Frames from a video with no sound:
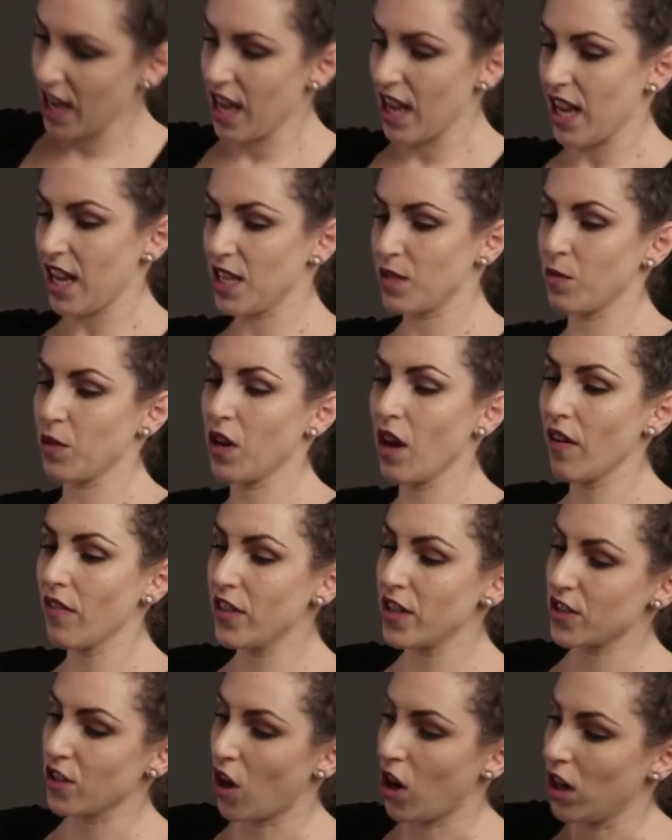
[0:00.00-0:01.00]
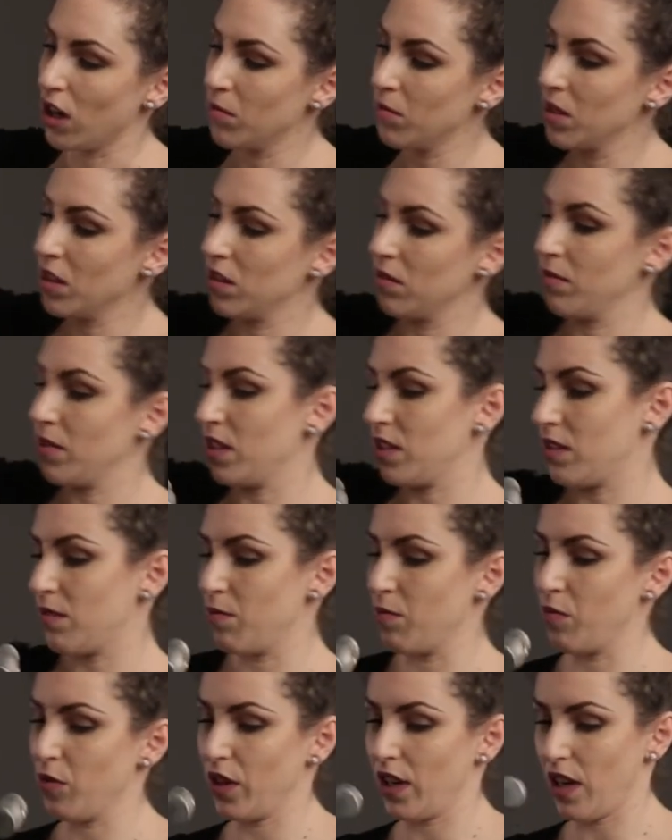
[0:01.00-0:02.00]
is when you have this arm, let me
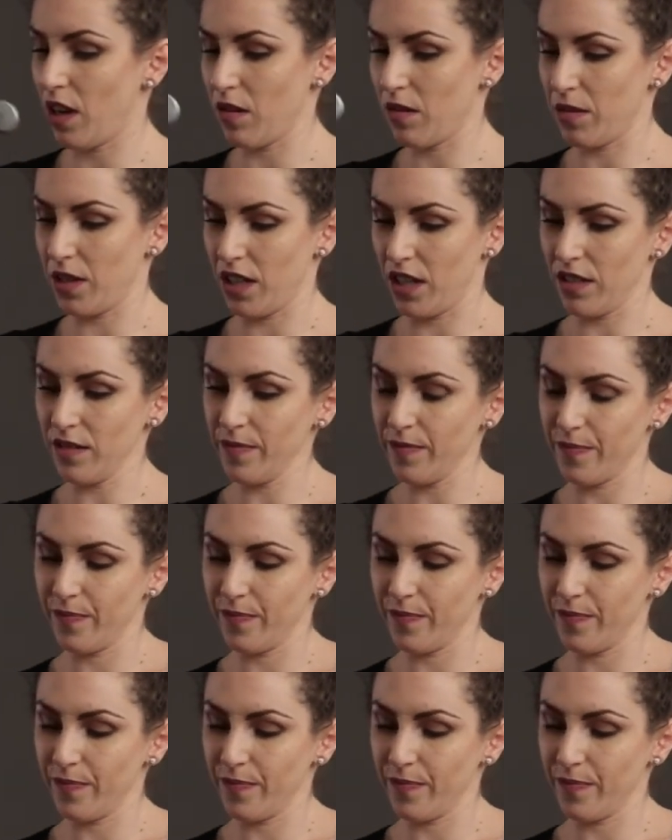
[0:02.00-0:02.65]
just bring it out here.